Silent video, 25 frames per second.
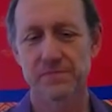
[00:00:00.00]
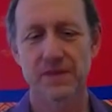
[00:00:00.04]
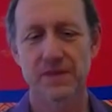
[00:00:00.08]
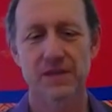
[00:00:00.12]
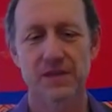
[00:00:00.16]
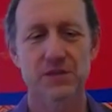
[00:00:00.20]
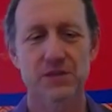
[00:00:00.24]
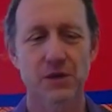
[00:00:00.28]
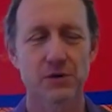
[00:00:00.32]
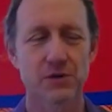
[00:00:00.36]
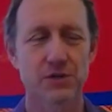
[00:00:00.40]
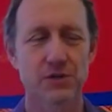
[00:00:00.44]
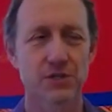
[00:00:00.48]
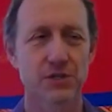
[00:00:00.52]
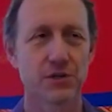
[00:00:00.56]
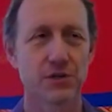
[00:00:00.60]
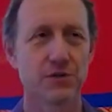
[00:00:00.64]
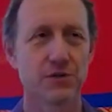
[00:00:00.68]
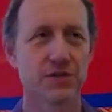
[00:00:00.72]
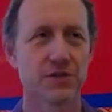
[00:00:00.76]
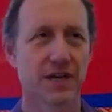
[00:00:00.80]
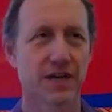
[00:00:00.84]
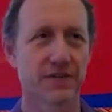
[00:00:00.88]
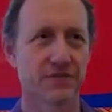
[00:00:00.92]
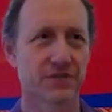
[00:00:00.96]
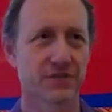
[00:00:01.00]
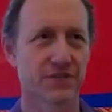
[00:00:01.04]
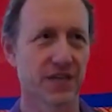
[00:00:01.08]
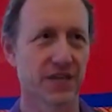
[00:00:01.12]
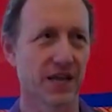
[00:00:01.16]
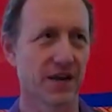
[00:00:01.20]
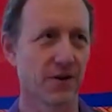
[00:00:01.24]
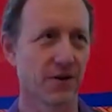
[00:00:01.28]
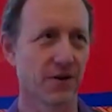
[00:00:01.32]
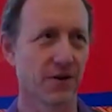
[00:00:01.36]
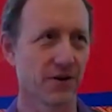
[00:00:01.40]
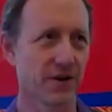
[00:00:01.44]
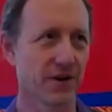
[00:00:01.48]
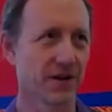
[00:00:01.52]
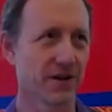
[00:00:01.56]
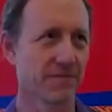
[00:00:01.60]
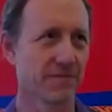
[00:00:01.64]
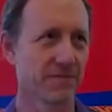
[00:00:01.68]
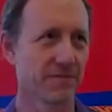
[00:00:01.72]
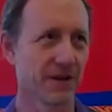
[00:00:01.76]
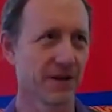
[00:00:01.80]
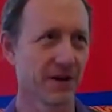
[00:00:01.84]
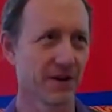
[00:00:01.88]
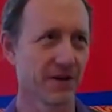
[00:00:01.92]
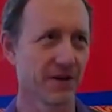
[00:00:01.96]
so it's too self-centered.
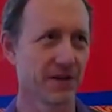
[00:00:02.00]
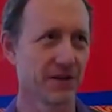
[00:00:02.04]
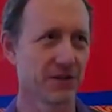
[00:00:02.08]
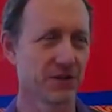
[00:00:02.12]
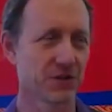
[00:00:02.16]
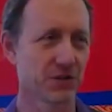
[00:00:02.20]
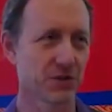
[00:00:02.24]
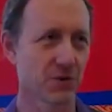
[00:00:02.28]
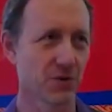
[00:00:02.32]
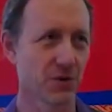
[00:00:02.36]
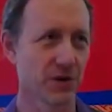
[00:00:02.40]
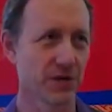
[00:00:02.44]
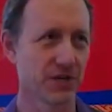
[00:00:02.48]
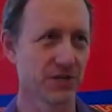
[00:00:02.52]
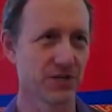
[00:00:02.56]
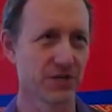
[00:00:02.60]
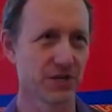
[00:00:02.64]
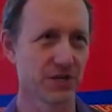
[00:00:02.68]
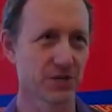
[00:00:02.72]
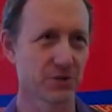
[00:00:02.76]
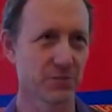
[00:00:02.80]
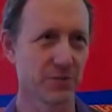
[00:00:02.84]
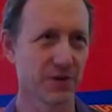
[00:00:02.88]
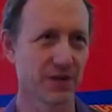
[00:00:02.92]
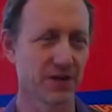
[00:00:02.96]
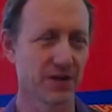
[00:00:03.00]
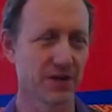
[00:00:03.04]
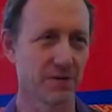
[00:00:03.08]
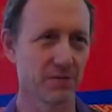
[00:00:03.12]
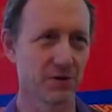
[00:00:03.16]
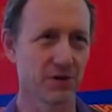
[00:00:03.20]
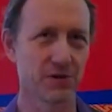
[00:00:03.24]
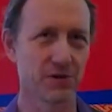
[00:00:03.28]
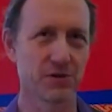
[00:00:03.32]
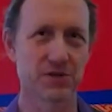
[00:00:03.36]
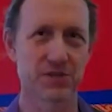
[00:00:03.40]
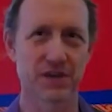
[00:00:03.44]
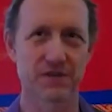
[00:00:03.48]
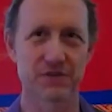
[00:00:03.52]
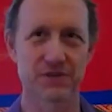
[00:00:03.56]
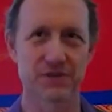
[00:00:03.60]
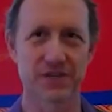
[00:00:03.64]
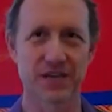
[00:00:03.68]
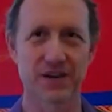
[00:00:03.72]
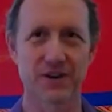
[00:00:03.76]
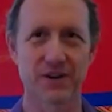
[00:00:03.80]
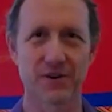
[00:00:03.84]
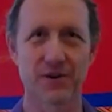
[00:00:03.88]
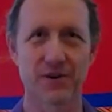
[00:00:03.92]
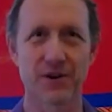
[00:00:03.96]
You know, these stories just become too
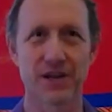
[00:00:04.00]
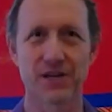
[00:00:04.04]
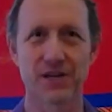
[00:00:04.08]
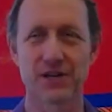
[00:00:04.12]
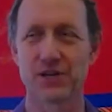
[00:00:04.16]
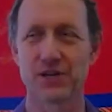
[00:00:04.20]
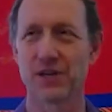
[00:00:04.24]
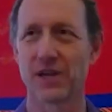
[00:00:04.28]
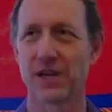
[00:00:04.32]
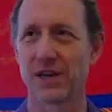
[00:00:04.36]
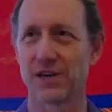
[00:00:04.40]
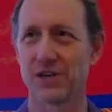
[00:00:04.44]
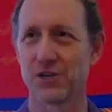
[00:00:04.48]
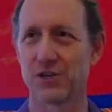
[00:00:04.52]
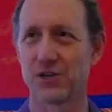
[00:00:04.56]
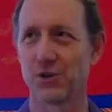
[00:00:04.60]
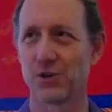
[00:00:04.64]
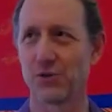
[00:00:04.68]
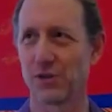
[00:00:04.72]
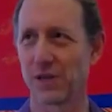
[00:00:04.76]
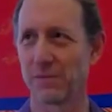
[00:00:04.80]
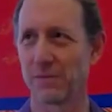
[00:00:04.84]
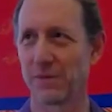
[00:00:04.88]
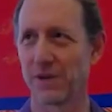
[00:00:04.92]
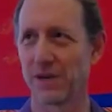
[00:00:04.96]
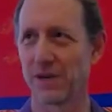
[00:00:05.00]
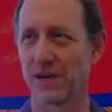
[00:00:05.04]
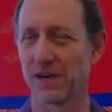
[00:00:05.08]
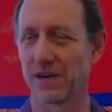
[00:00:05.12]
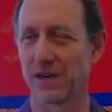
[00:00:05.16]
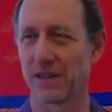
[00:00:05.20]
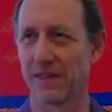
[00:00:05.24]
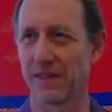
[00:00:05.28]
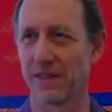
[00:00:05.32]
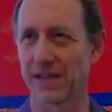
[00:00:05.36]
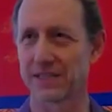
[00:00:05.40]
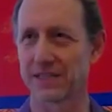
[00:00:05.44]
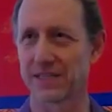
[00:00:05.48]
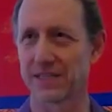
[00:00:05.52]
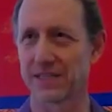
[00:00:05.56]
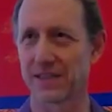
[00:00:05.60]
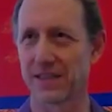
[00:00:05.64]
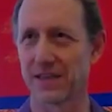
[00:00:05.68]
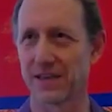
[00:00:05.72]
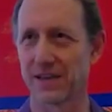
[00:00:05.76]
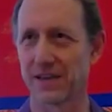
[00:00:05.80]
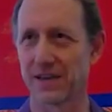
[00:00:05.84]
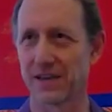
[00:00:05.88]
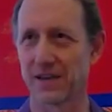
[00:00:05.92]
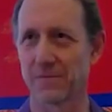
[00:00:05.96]
self-centered and, and, too limited, and that's
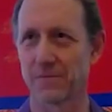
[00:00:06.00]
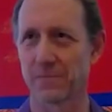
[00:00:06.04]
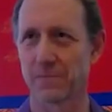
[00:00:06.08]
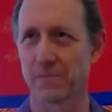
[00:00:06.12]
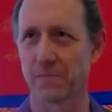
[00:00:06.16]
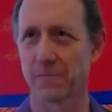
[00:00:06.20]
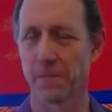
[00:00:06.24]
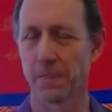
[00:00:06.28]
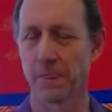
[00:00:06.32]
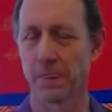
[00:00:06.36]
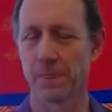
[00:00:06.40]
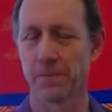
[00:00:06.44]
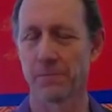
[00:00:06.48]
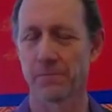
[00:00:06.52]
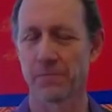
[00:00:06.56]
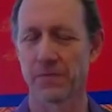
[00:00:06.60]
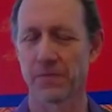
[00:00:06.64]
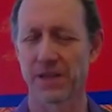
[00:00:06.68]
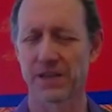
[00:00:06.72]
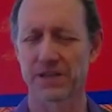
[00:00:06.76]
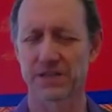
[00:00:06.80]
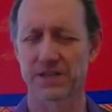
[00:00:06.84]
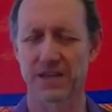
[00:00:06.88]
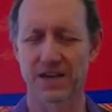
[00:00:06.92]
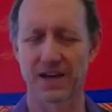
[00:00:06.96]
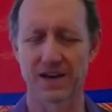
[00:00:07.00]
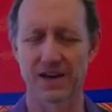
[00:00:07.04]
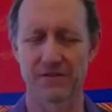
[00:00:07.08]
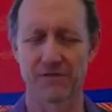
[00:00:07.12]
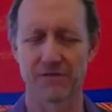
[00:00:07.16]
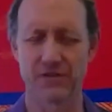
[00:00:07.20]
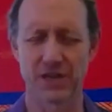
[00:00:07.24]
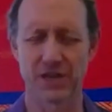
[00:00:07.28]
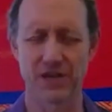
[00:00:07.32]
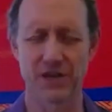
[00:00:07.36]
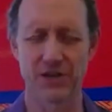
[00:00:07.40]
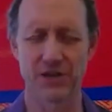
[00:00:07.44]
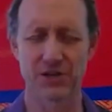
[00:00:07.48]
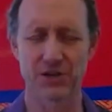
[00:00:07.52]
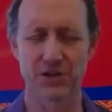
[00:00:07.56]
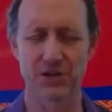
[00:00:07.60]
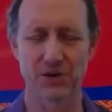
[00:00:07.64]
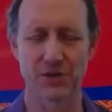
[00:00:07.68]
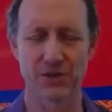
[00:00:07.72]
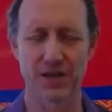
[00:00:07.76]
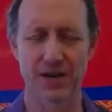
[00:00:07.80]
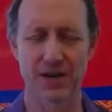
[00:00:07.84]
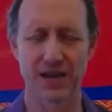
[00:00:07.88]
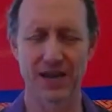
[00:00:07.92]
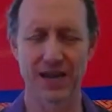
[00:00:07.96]
the that's kind of the
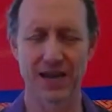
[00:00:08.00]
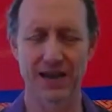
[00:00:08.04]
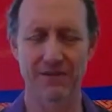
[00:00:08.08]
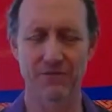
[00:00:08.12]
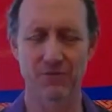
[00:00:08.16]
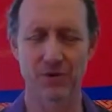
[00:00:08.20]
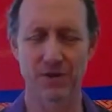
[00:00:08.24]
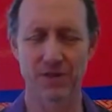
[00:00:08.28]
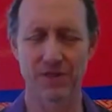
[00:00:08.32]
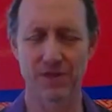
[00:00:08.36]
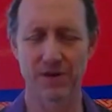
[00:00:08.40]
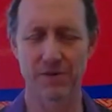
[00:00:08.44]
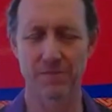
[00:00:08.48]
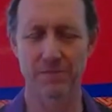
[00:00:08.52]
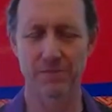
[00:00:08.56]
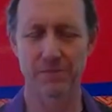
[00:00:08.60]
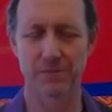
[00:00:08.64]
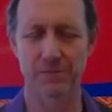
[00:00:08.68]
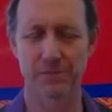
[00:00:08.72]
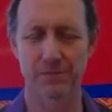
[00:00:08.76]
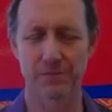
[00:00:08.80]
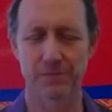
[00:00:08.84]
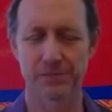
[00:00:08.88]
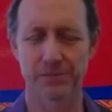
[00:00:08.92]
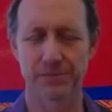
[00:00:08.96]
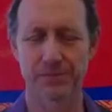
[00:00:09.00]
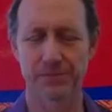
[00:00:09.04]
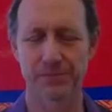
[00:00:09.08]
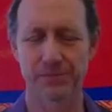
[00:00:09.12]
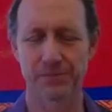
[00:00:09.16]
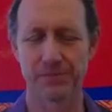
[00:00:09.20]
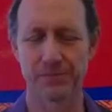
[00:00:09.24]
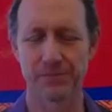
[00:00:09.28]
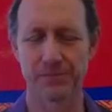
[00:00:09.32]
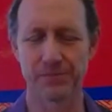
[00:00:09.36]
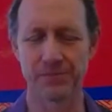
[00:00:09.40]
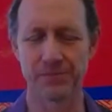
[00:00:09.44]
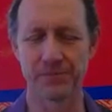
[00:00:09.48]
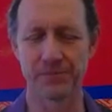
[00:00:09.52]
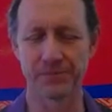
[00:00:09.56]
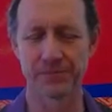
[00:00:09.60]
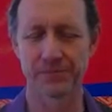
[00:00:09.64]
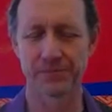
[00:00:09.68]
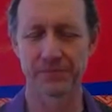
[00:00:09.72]
issue that I have with them.